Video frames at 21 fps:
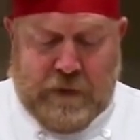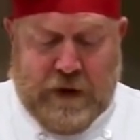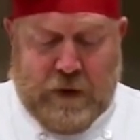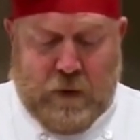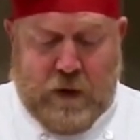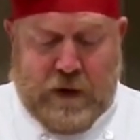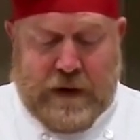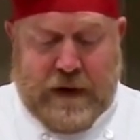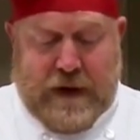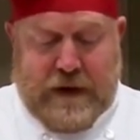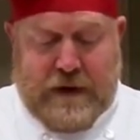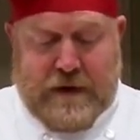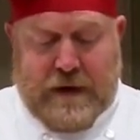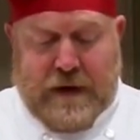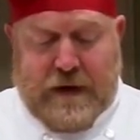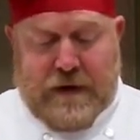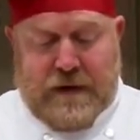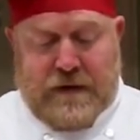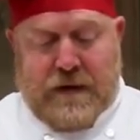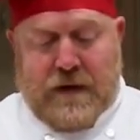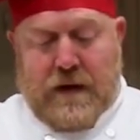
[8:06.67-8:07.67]
And what that
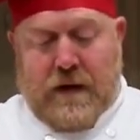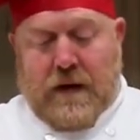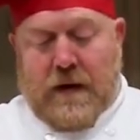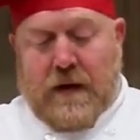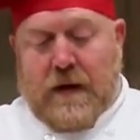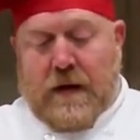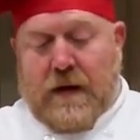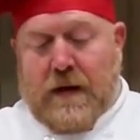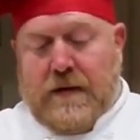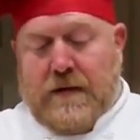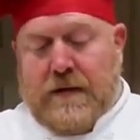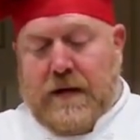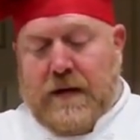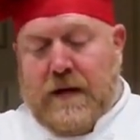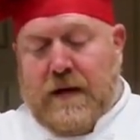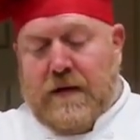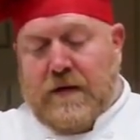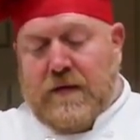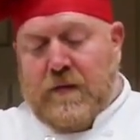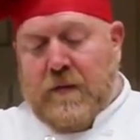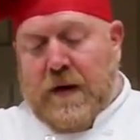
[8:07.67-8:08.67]
does is it
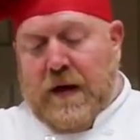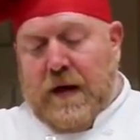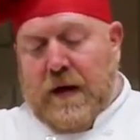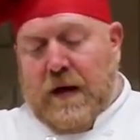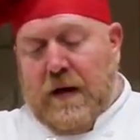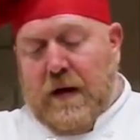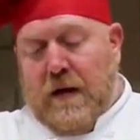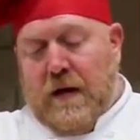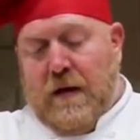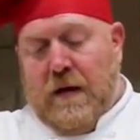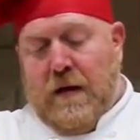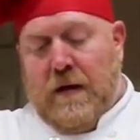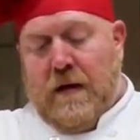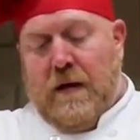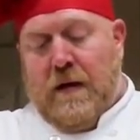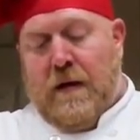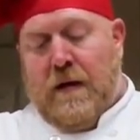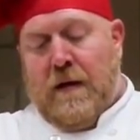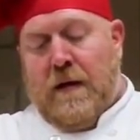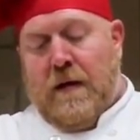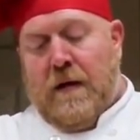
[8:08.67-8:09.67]
gives me
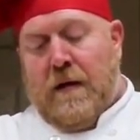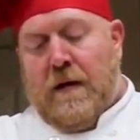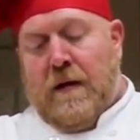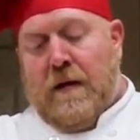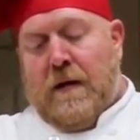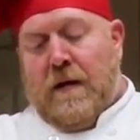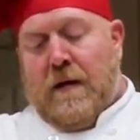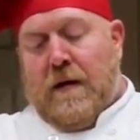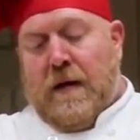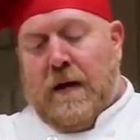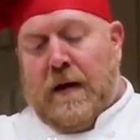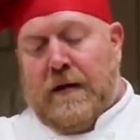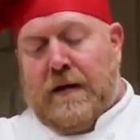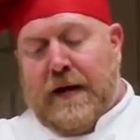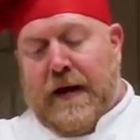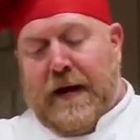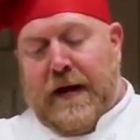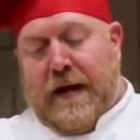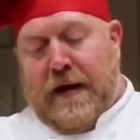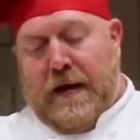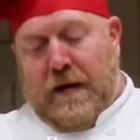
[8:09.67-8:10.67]
a
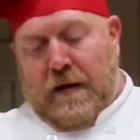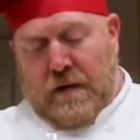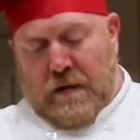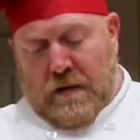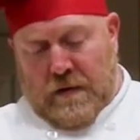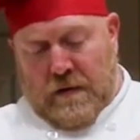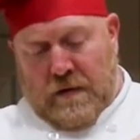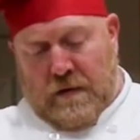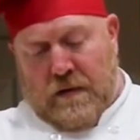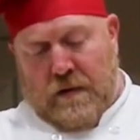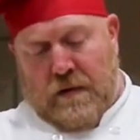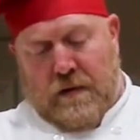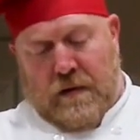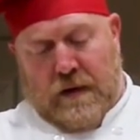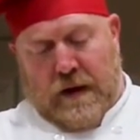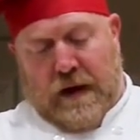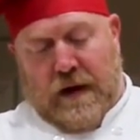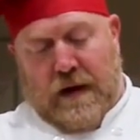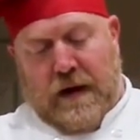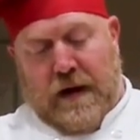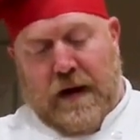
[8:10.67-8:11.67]
day,
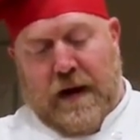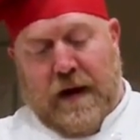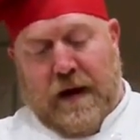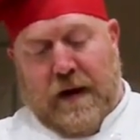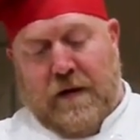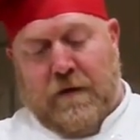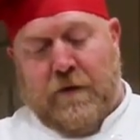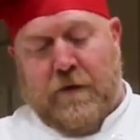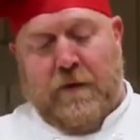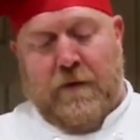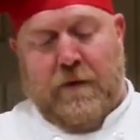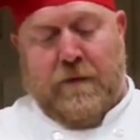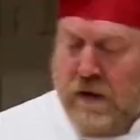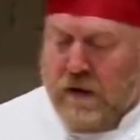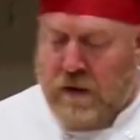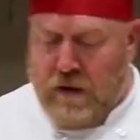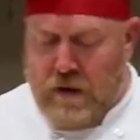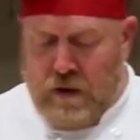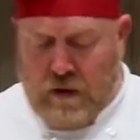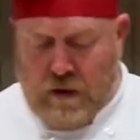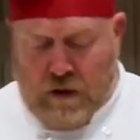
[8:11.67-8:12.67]
day and a half.
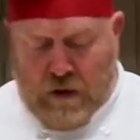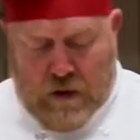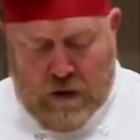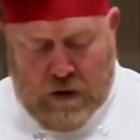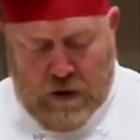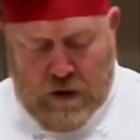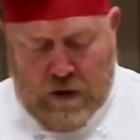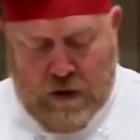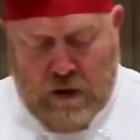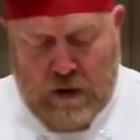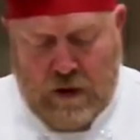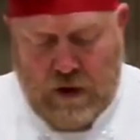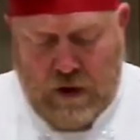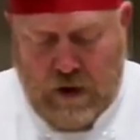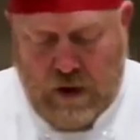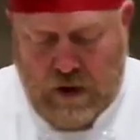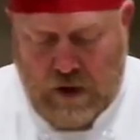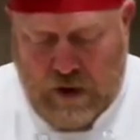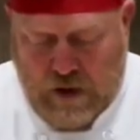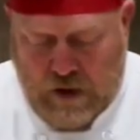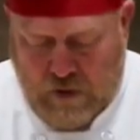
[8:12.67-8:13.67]

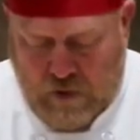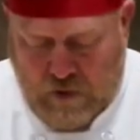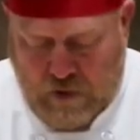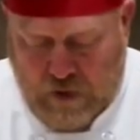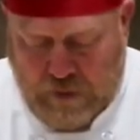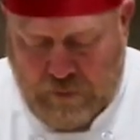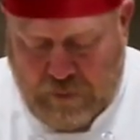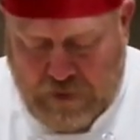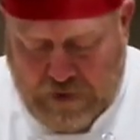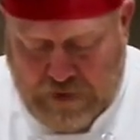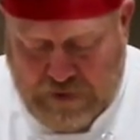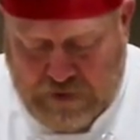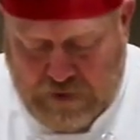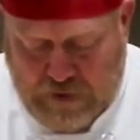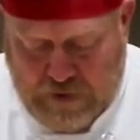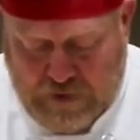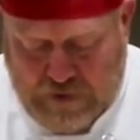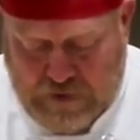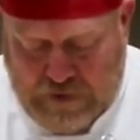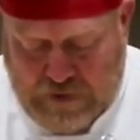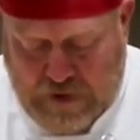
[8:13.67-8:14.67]
And now I place it
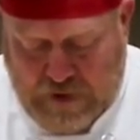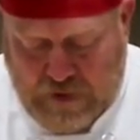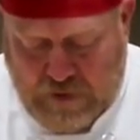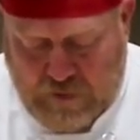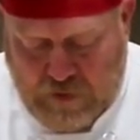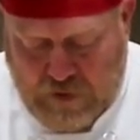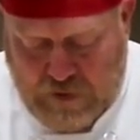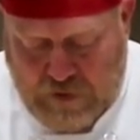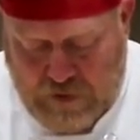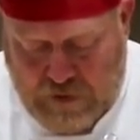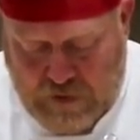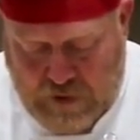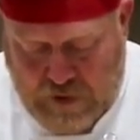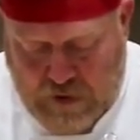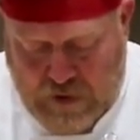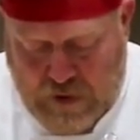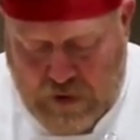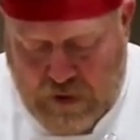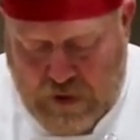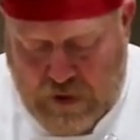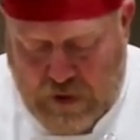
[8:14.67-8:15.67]
on the table
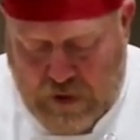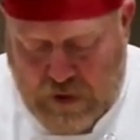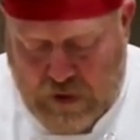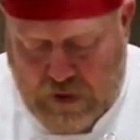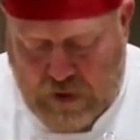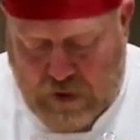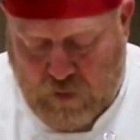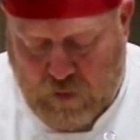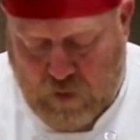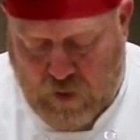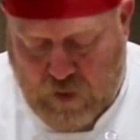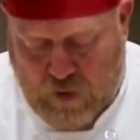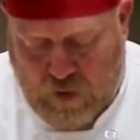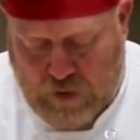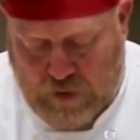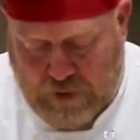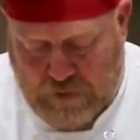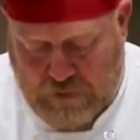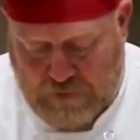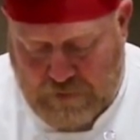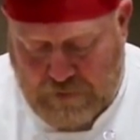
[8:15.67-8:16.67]
and I roll
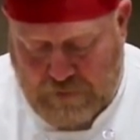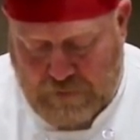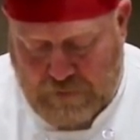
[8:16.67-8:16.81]
it